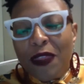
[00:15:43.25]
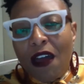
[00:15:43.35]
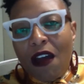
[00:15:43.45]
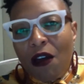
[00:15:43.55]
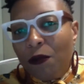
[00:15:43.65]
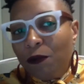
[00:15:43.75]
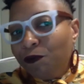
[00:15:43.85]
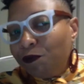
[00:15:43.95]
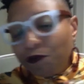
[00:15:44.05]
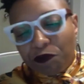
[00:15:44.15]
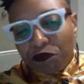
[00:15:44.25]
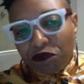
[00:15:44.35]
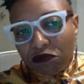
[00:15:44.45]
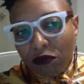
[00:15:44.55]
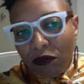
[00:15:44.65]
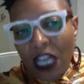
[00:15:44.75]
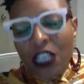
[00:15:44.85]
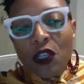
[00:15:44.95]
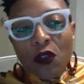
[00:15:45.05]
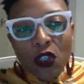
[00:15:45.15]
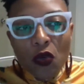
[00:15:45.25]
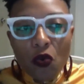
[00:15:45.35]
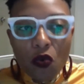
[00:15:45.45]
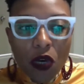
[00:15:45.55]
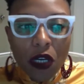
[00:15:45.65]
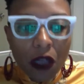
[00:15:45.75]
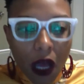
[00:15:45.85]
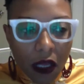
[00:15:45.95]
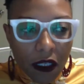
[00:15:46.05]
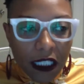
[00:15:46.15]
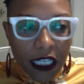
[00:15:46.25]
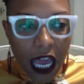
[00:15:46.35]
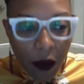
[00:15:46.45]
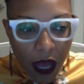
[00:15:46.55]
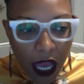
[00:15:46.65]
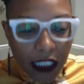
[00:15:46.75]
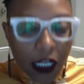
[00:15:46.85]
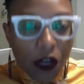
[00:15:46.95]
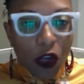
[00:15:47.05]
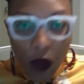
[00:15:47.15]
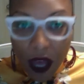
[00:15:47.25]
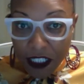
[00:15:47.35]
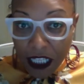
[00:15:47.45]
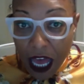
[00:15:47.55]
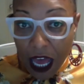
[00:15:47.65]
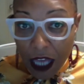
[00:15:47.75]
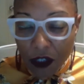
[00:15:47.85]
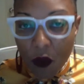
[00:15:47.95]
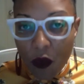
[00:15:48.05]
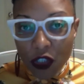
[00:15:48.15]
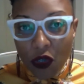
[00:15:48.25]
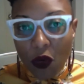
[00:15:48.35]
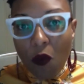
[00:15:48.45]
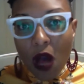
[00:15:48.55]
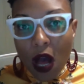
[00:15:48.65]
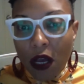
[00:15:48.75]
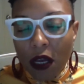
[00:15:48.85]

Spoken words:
And so to segue, because I know you have slides, so I want you to walk,